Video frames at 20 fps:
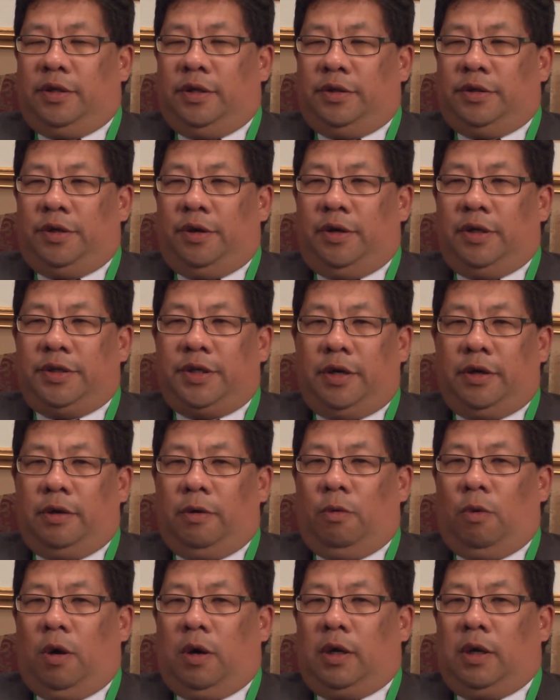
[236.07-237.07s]
to a certain extent,
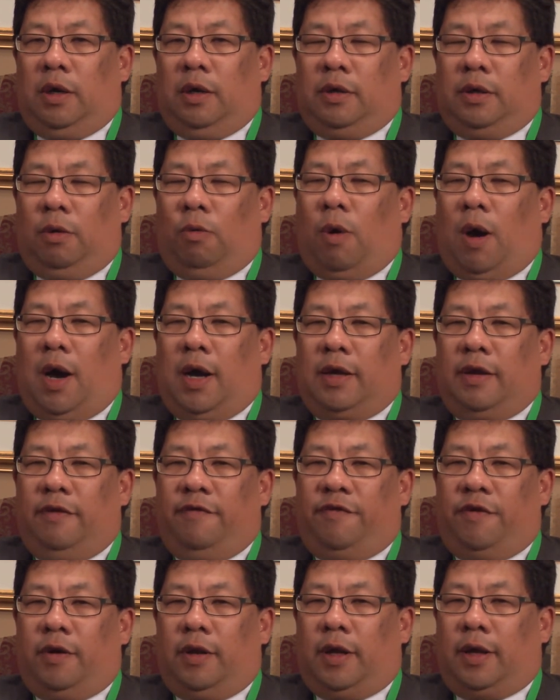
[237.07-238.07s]
you're, work, you're
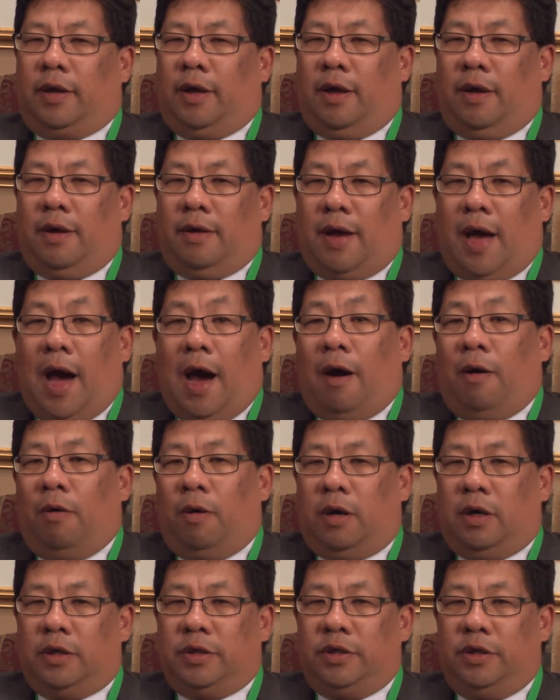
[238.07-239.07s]
walking for like
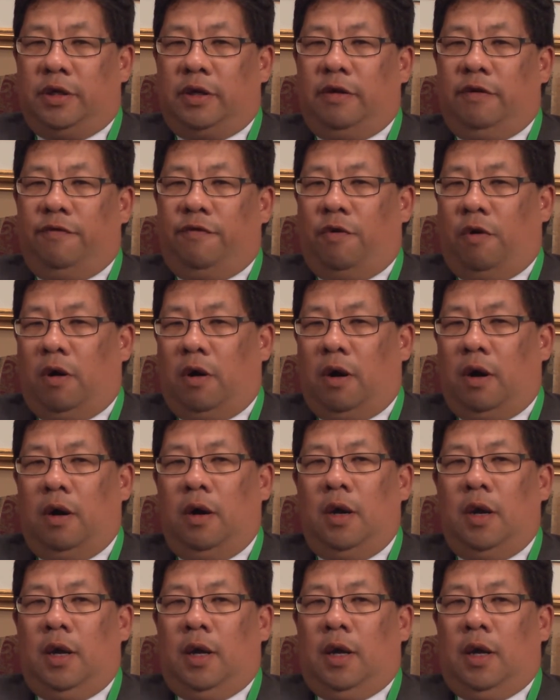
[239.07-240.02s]
hours looking for